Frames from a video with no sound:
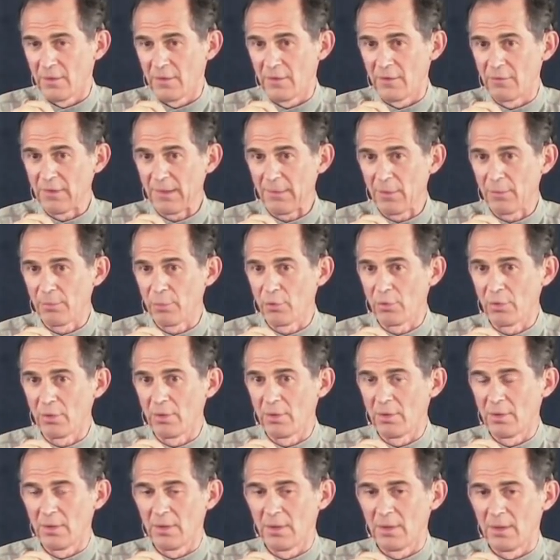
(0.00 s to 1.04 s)
The rubber
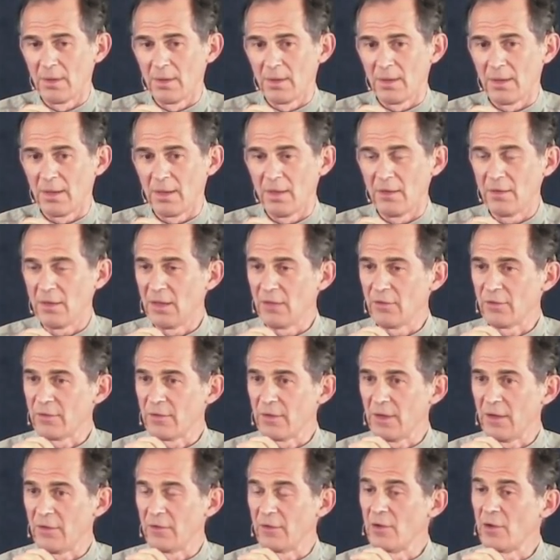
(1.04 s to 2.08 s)
ball
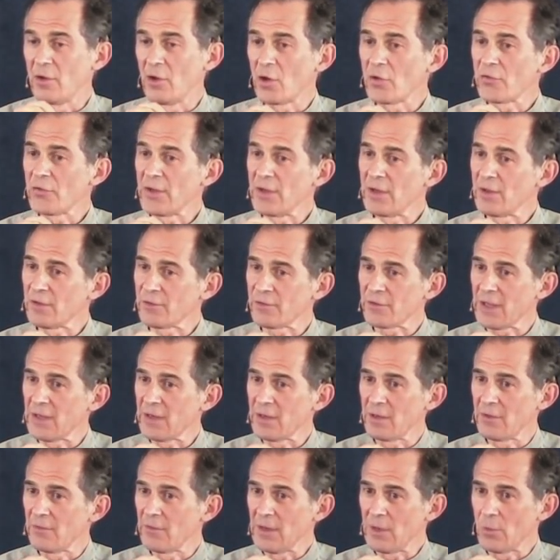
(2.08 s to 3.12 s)
is not in a
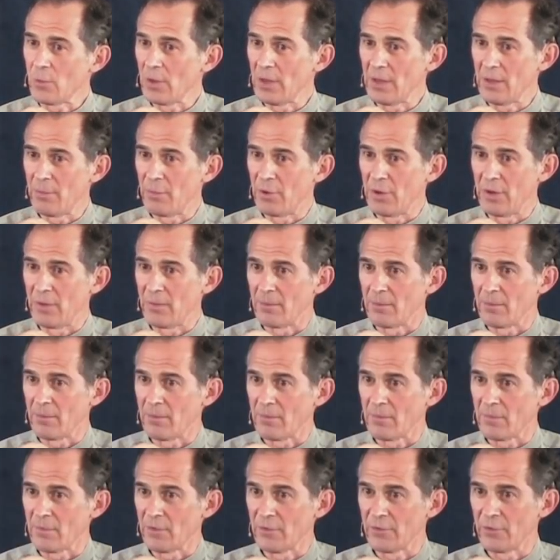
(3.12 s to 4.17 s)
state of
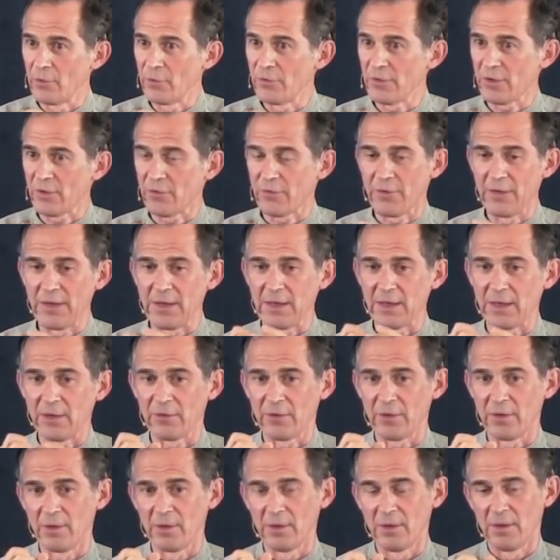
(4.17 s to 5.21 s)
equilibrium. There's no such thing
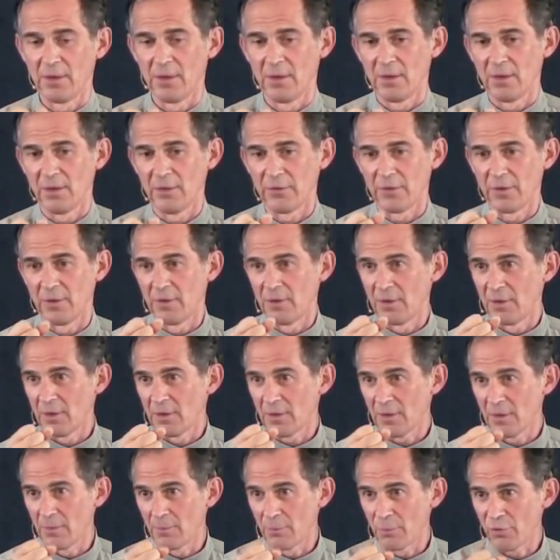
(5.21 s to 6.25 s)
as a
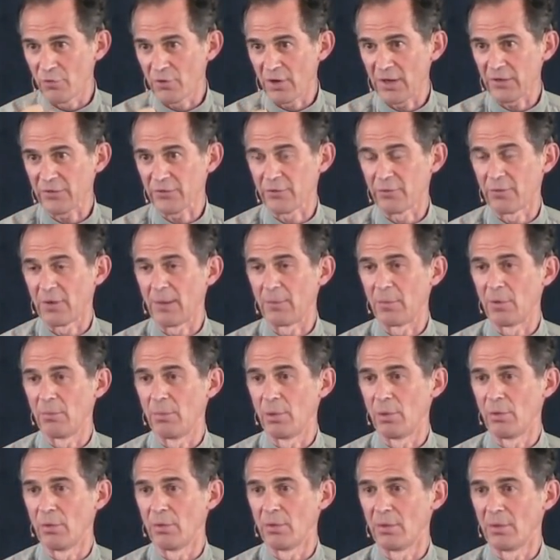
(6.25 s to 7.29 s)
compressed rubber
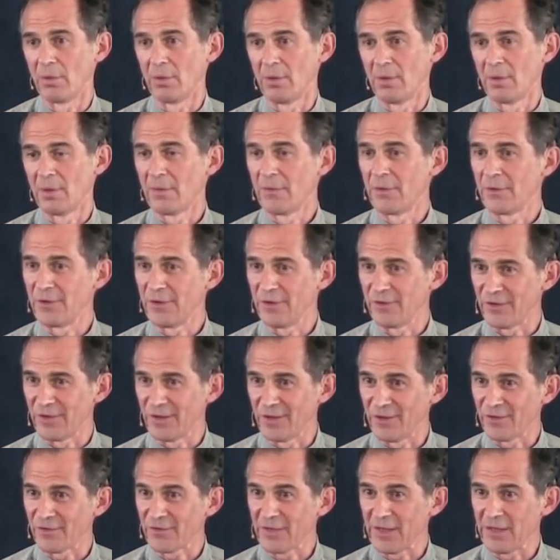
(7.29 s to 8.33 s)
ball that is in
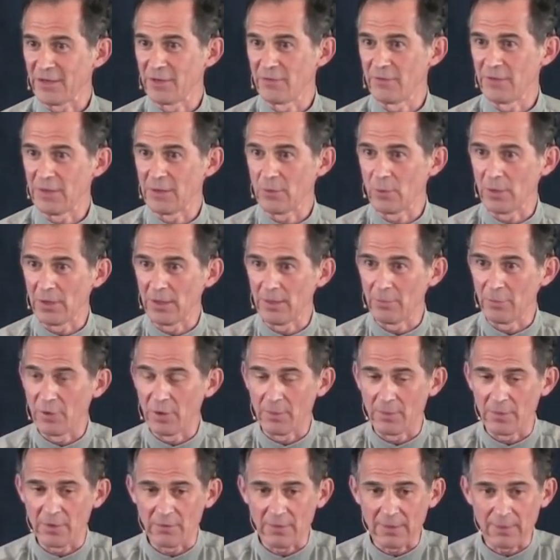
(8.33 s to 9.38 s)
a state of
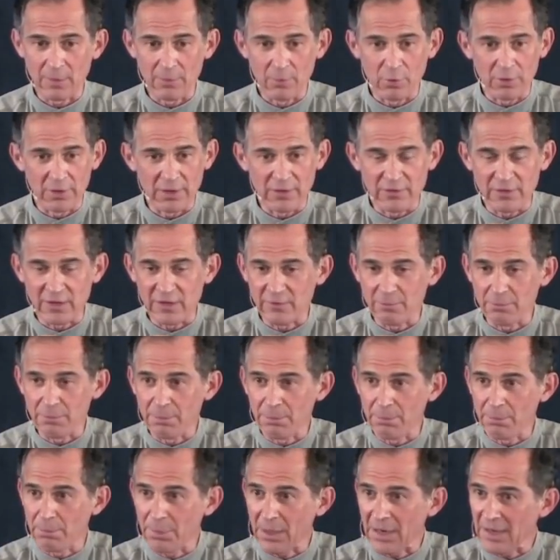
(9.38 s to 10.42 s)
equilibrium. The rubber ball is
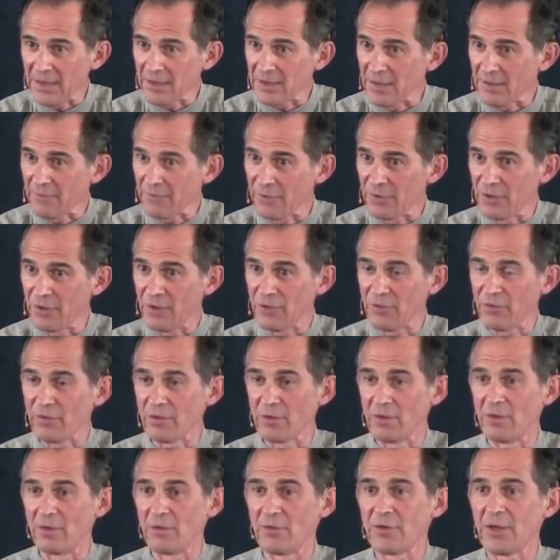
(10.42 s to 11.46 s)
by
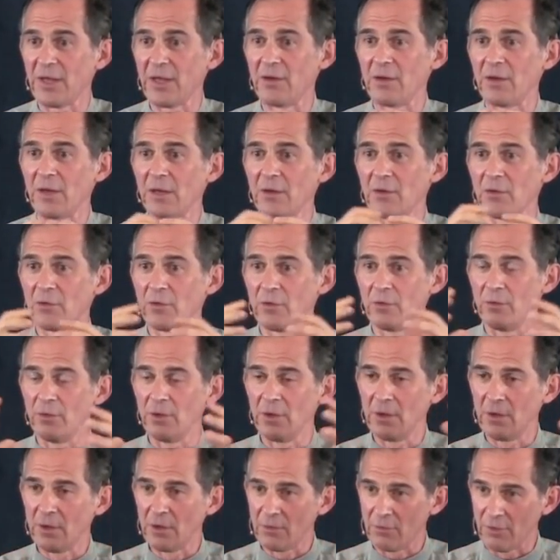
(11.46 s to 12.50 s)
definition tending
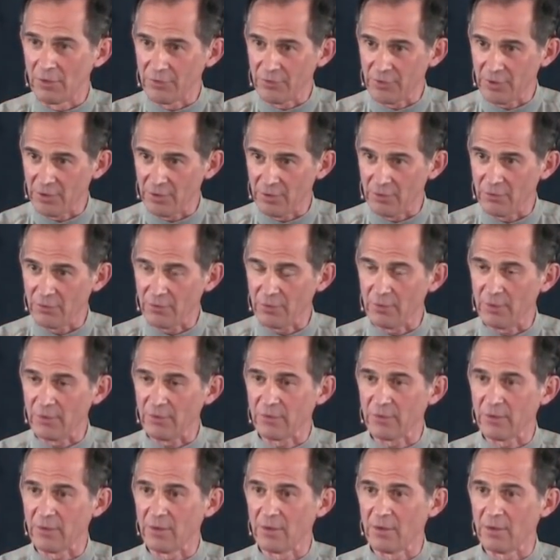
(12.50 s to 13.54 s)
to return to
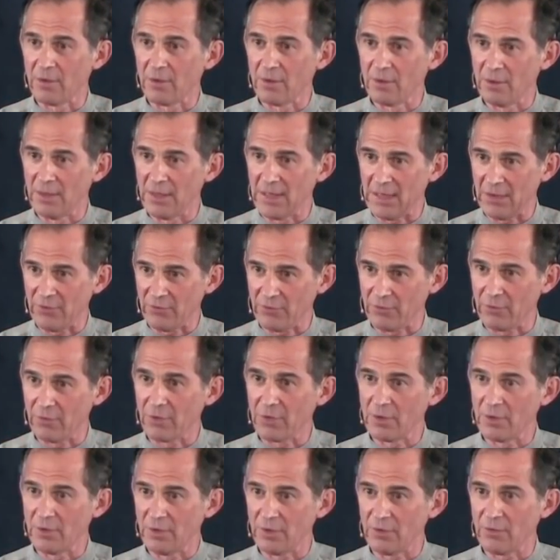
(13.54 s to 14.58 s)
its natural
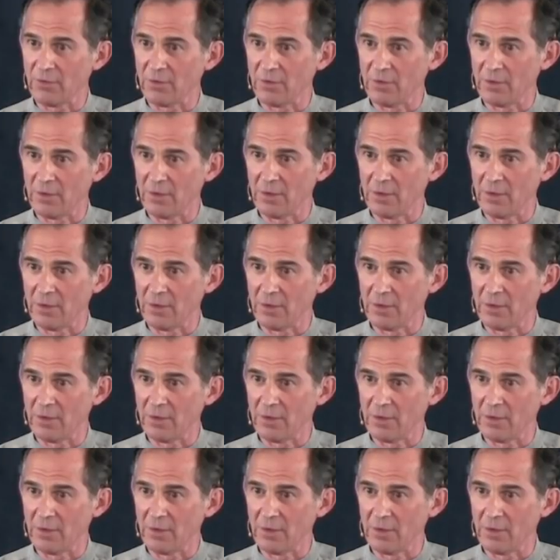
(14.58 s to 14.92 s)
condition.